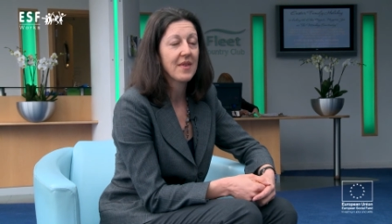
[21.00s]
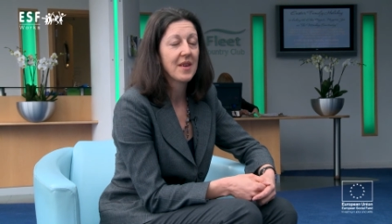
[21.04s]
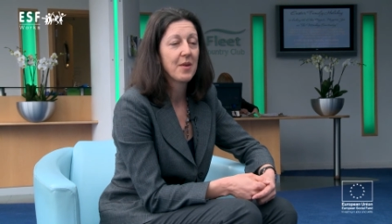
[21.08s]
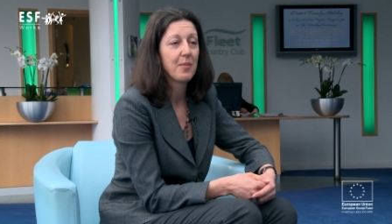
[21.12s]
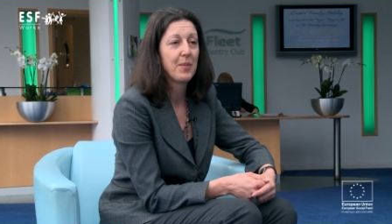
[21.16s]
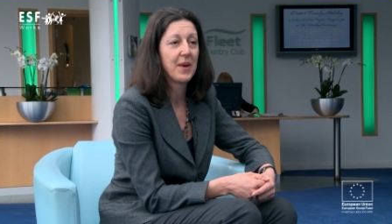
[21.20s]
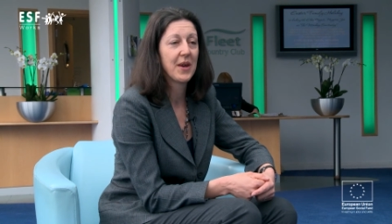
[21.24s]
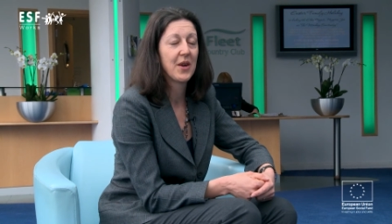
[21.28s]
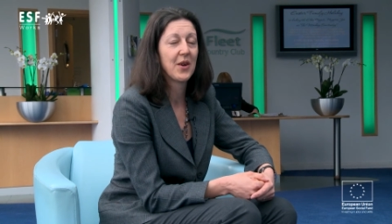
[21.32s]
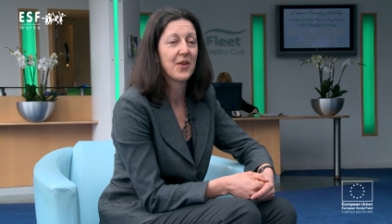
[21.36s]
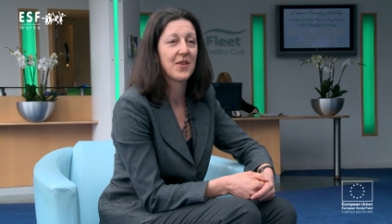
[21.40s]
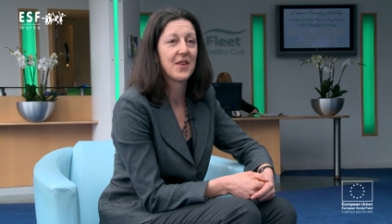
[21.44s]

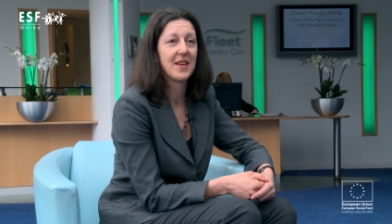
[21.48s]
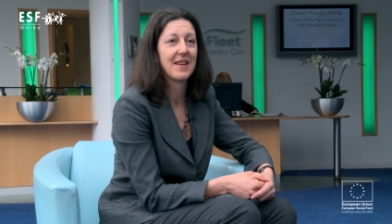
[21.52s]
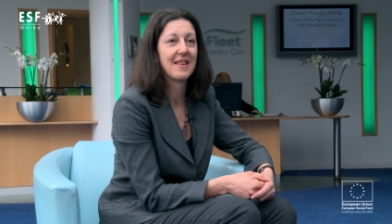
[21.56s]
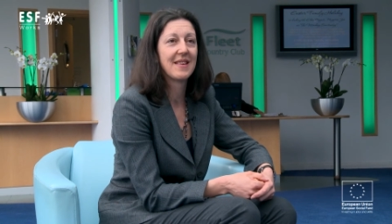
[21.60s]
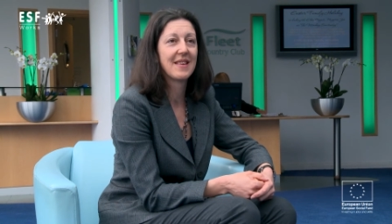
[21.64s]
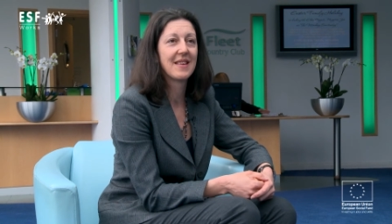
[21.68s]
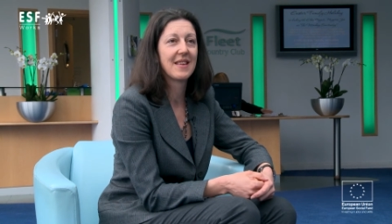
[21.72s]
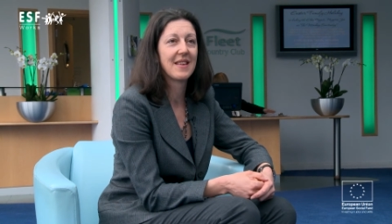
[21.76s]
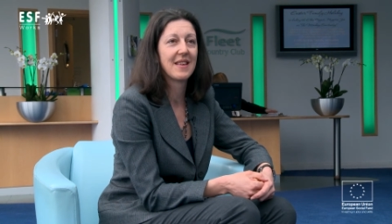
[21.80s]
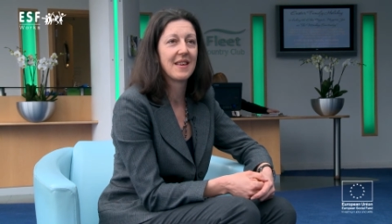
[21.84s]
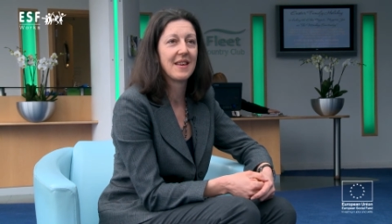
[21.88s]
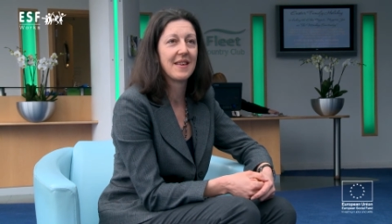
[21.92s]
Because
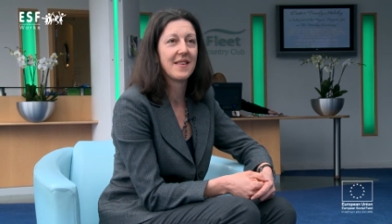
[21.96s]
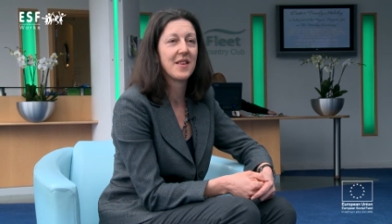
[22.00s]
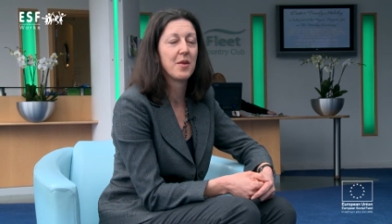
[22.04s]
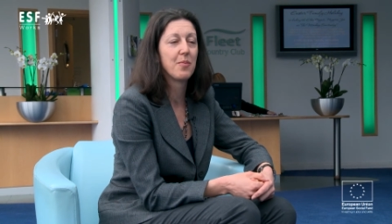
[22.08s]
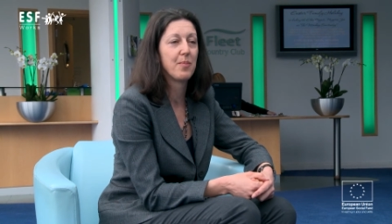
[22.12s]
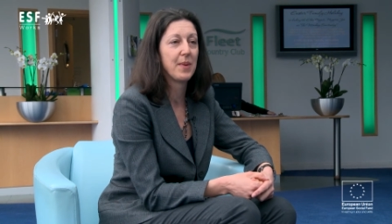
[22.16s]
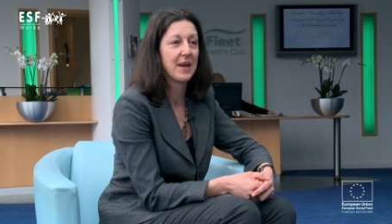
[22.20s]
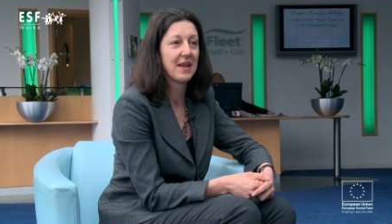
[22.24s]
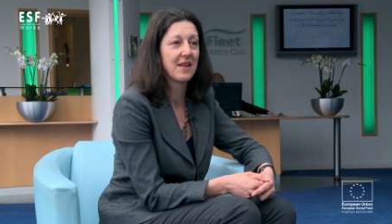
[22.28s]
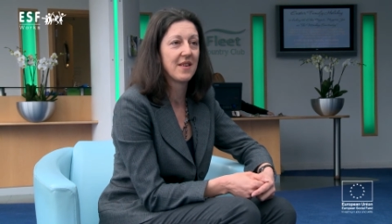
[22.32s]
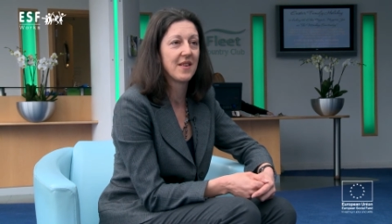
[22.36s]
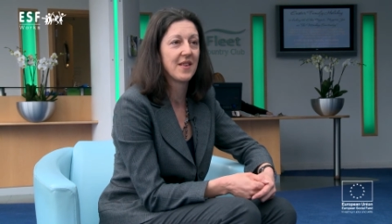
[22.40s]
it's a
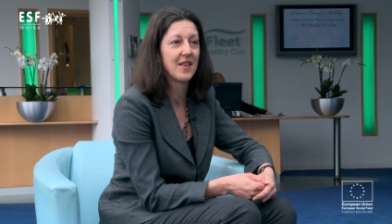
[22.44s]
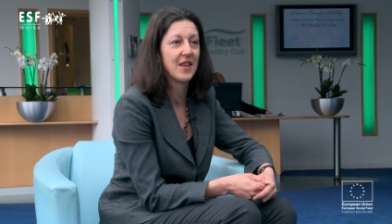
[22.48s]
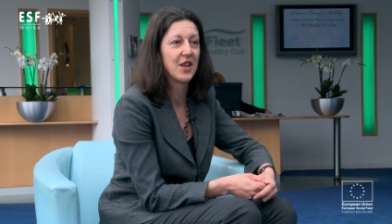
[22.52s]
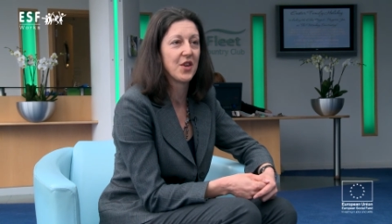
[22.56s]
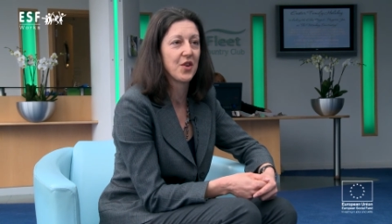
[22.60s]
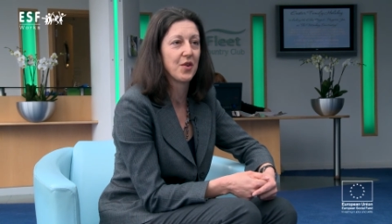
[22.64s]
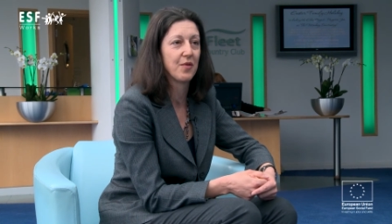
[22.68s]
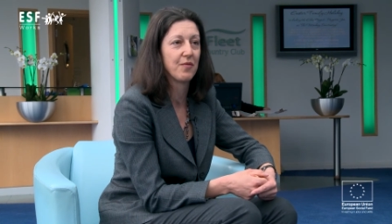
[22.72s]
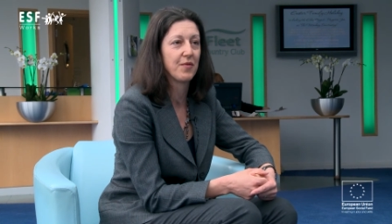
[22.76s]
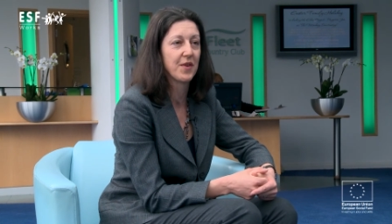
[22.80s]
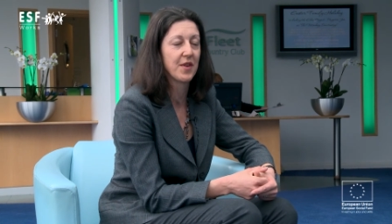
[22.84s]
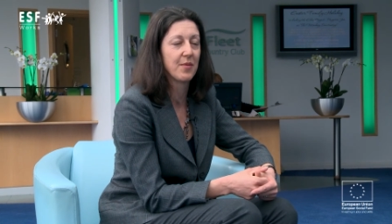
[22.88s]
big
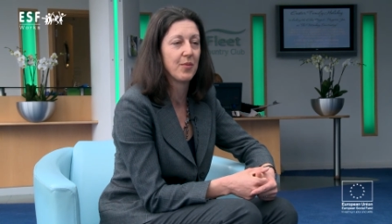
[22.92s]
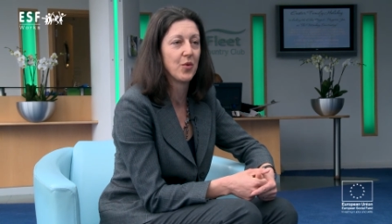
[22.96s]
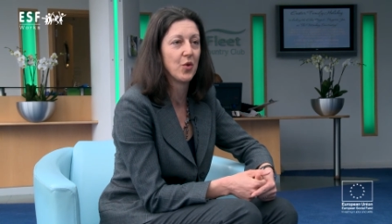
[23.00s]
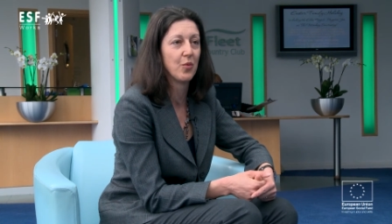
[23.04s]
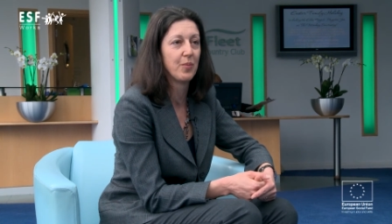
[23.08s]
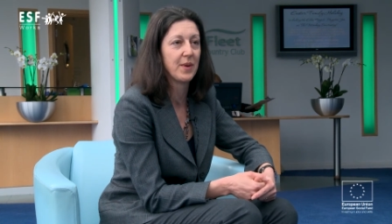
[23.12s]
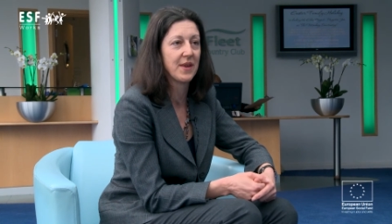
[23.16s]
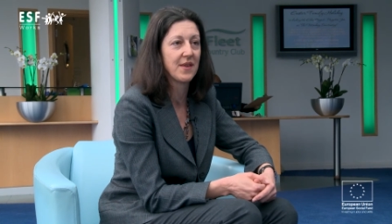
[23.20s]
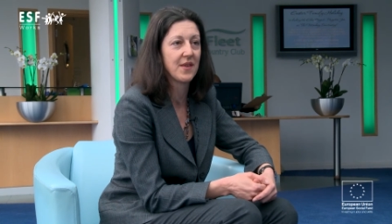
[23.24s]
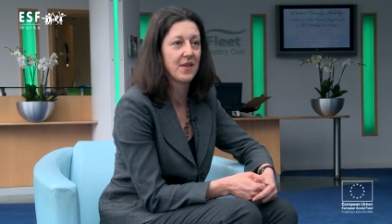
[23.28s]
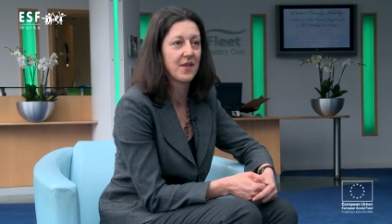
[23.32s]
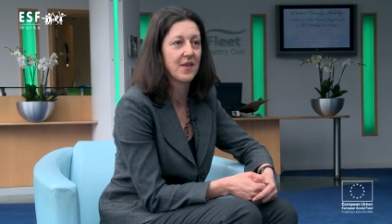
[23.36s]
decision for small
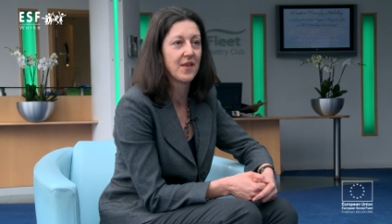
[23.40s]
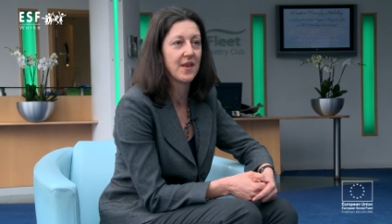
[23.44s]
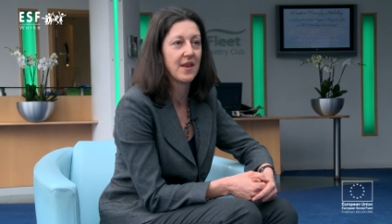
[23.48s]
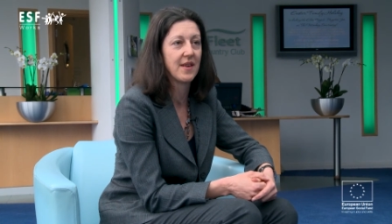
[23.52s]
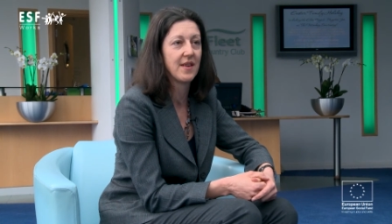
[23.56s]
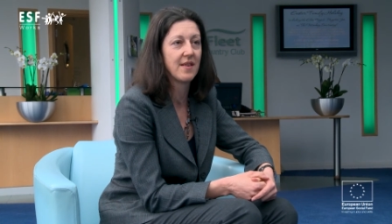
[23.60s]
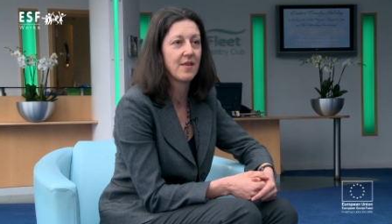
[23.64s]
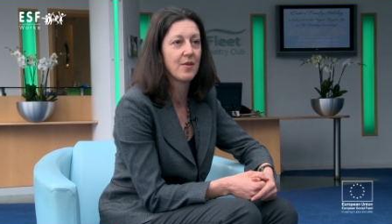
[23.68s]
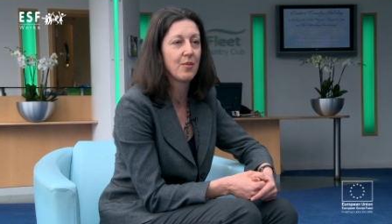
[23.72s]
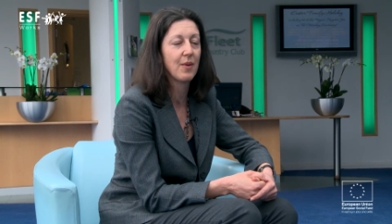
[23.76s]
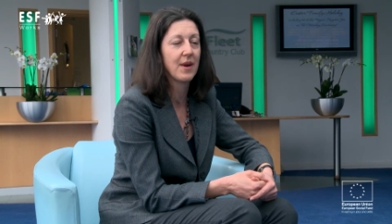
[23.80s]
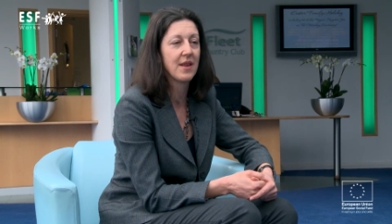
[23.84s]

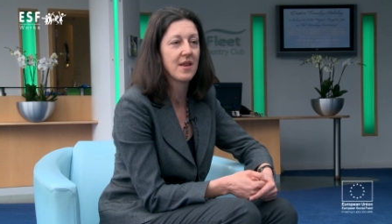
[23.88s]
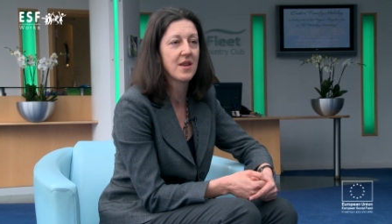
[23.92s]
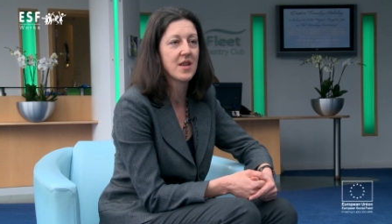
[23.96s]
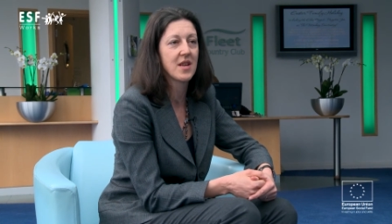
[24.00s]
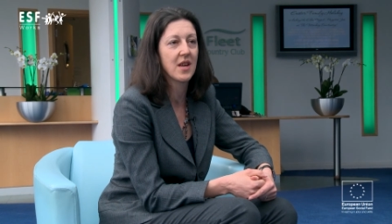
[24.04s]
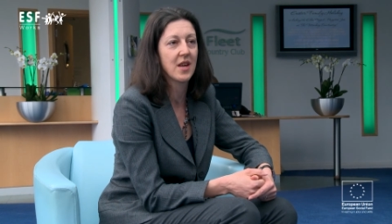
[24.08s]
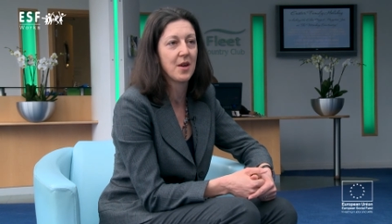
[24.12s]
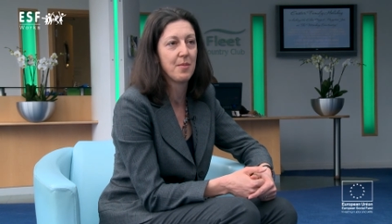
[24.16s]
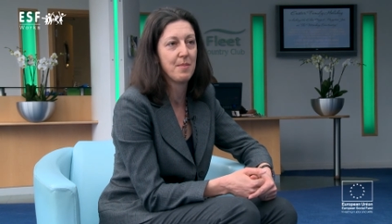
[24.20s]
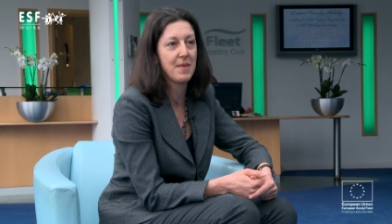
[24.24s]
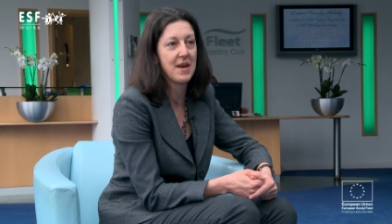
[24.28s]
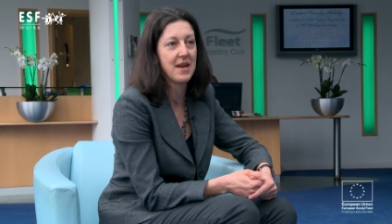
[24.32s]
businesses whether
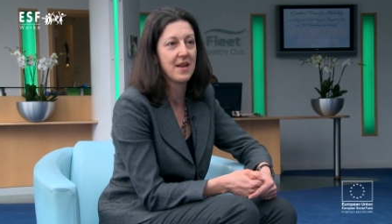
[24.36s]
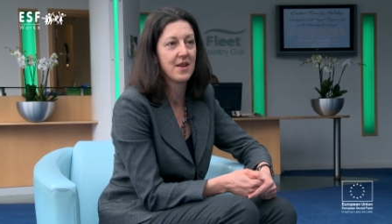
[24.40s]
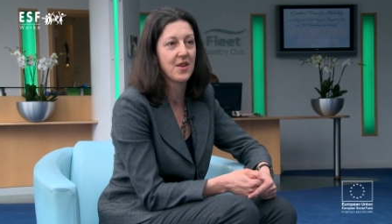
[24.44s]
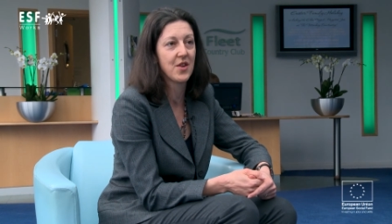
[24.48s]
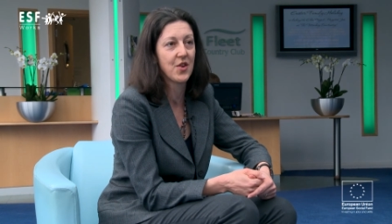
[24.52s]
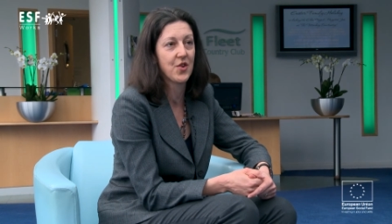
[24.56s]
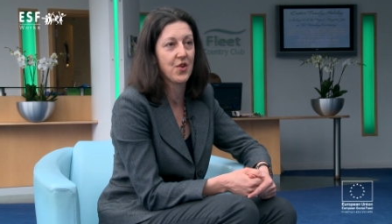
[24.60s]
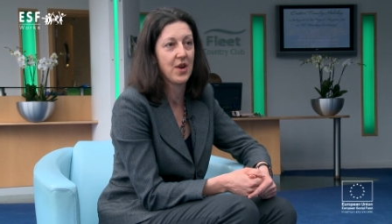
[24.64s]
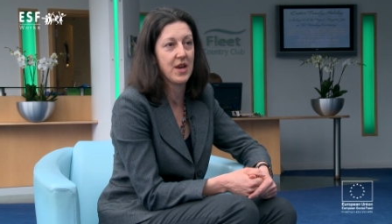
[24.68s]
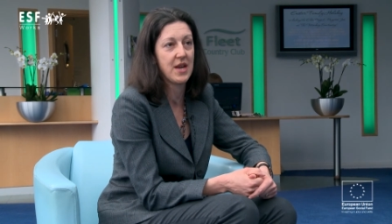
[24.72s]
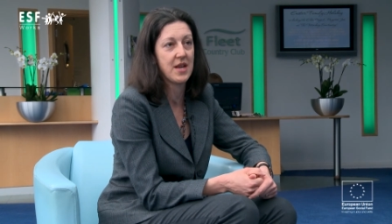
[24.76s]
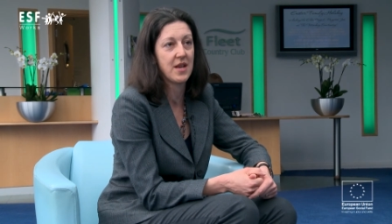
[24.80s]
to commit
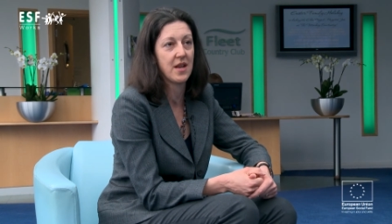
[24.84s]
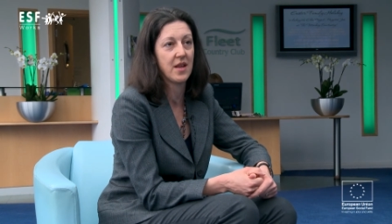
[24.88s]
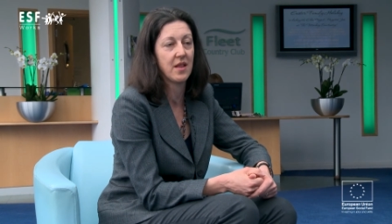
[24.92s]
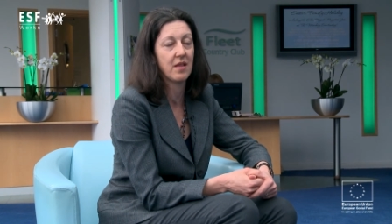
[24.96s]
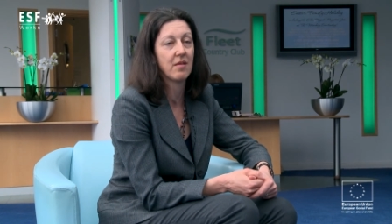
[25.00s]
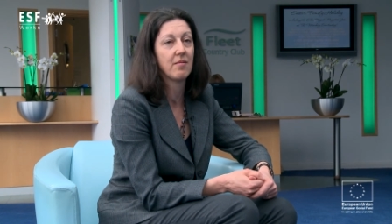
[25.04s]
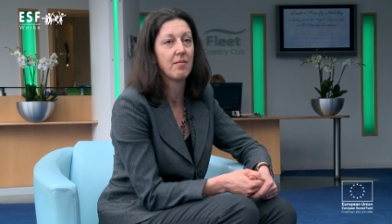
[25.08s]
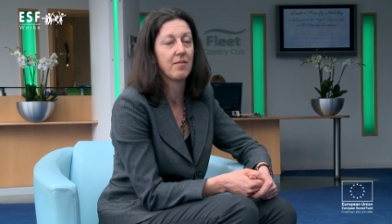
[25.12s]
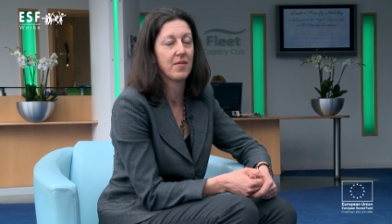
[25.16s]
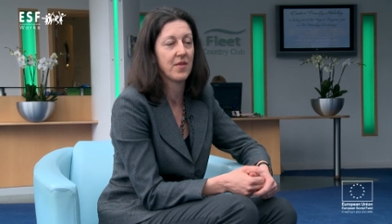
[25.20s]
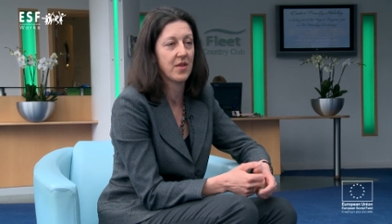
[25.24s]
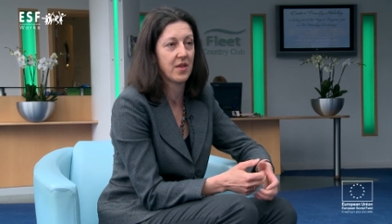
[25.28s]
to training